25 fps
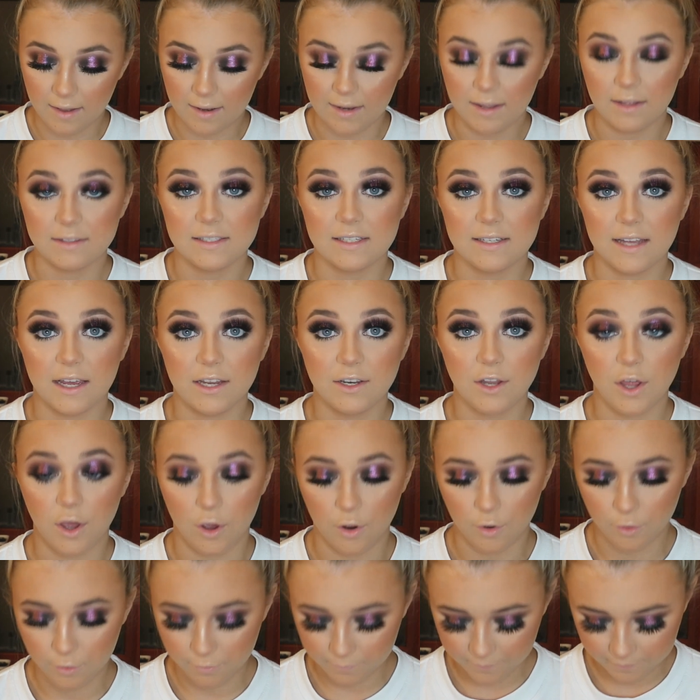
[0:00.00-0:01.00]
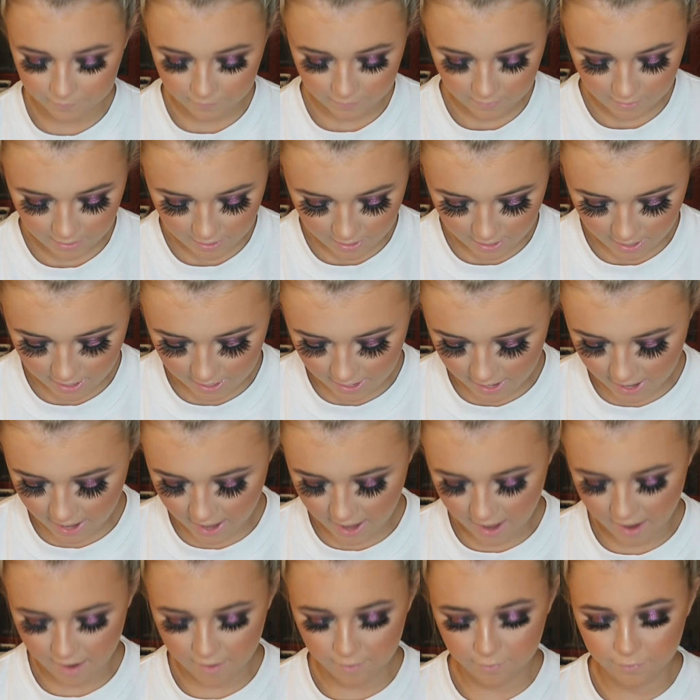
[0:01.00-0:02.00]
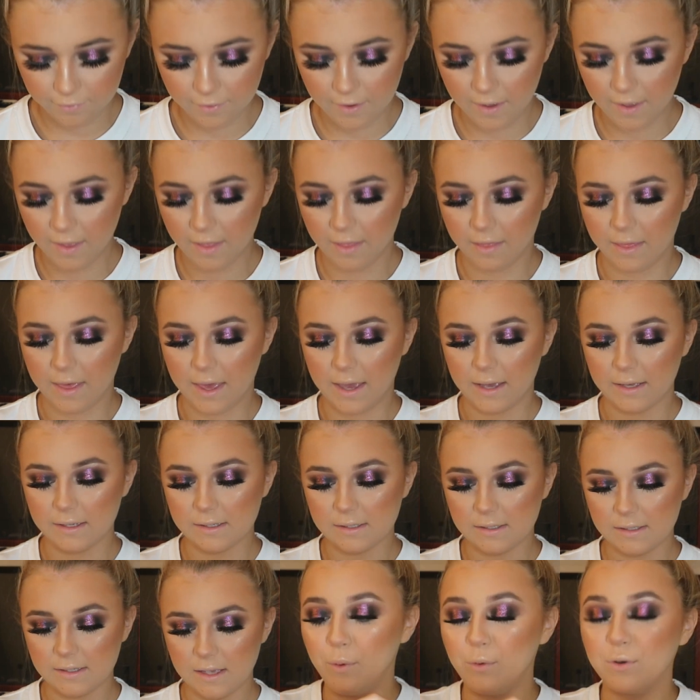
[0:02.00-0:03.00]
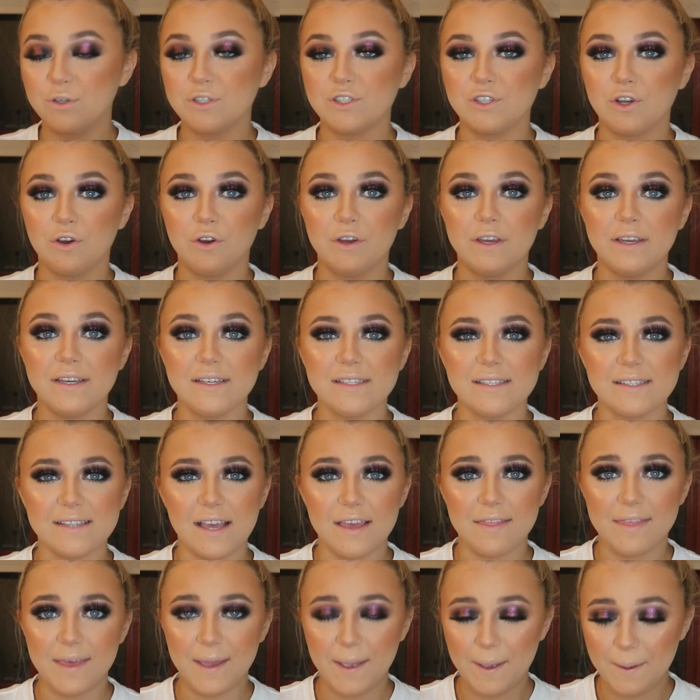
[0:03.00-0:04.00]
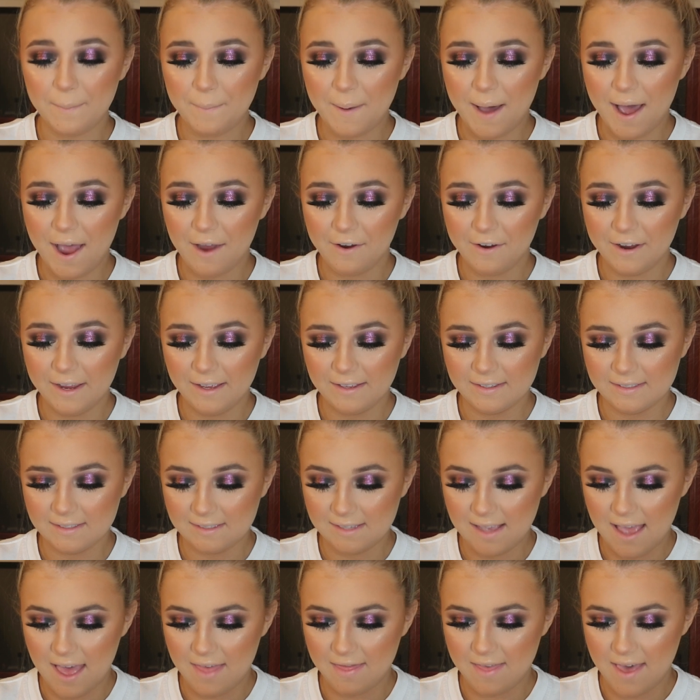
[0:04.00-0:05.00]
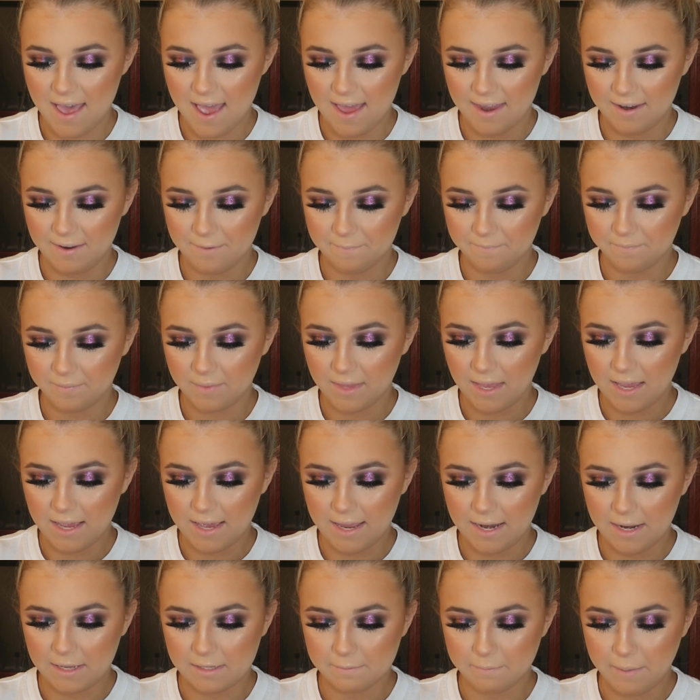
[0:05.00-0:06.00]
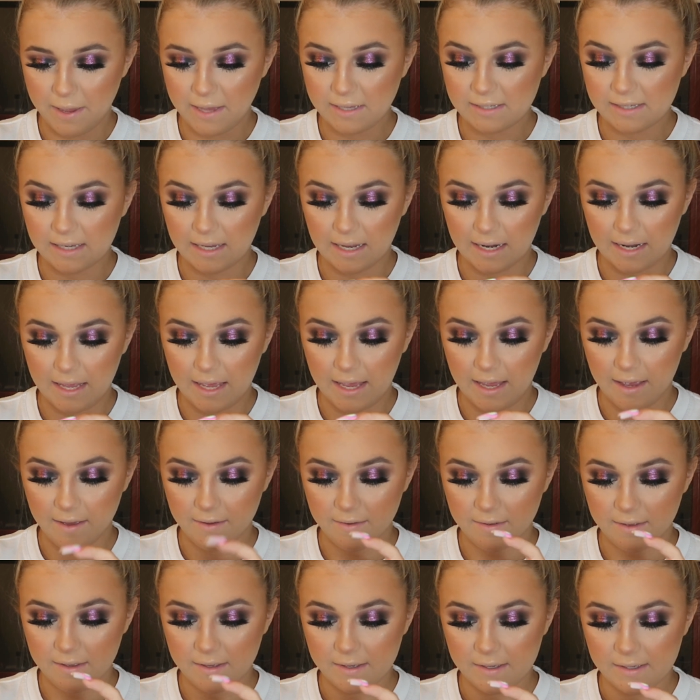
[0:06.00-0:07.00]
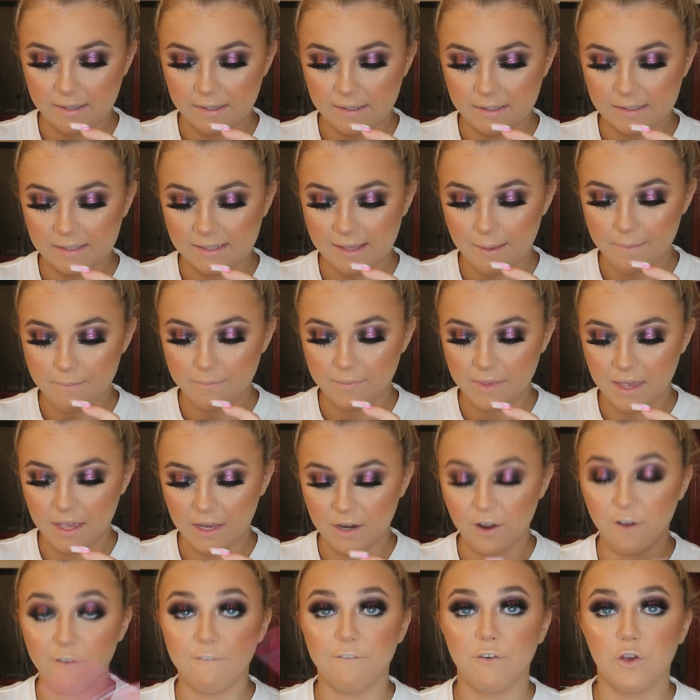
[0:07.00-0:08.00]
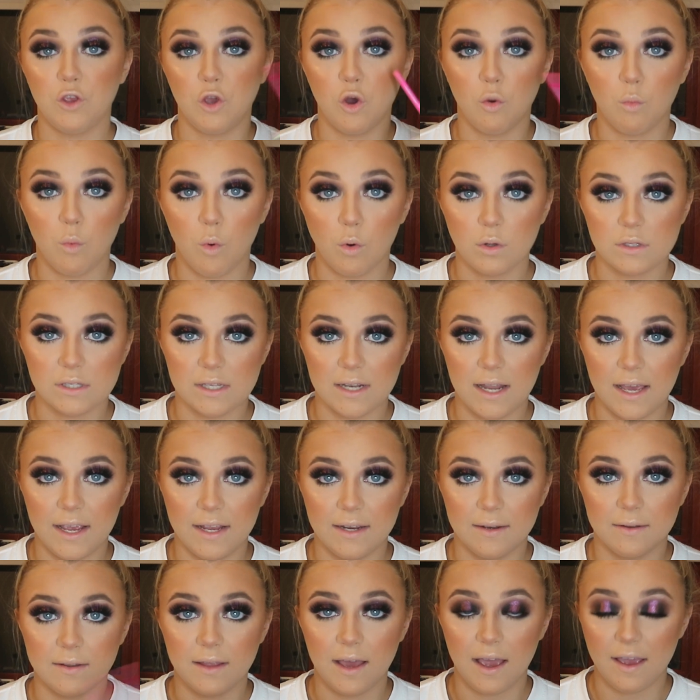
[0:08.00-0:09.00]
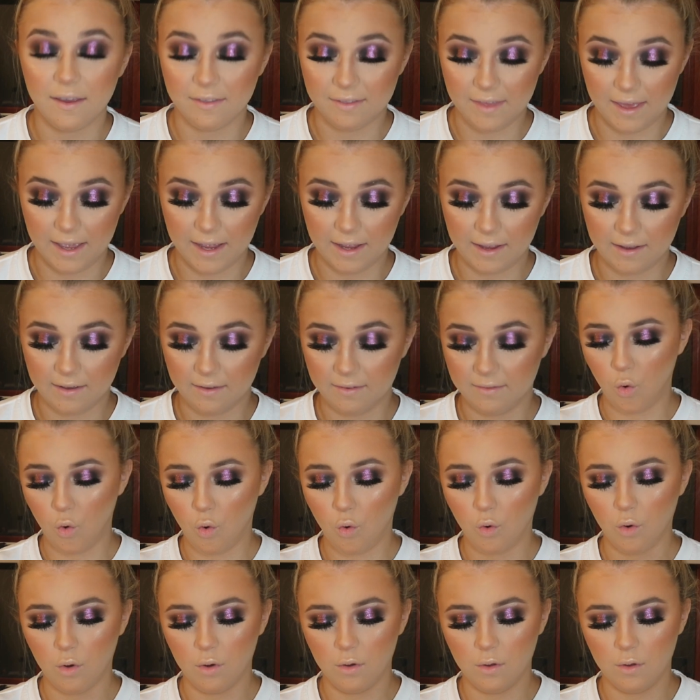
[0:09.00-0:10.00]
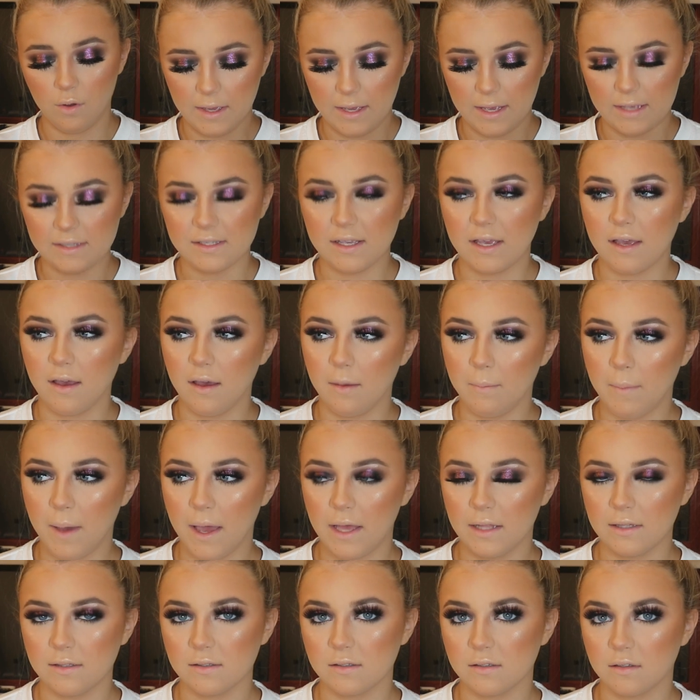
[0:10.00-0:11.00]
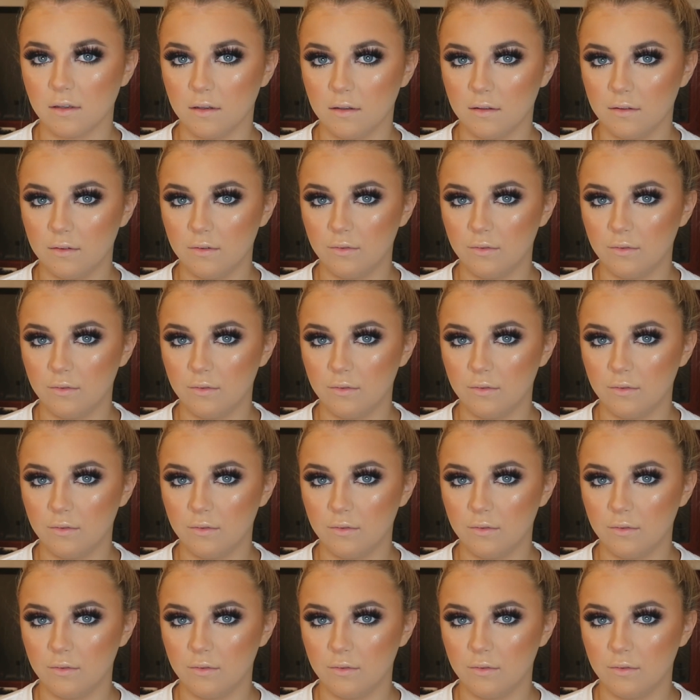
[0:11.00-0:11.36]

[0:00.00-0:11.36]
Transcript: Little did I know, I have this Bourjois, I think, Paris. And then it is basically something for your waterline, I think. Or is it a pencil?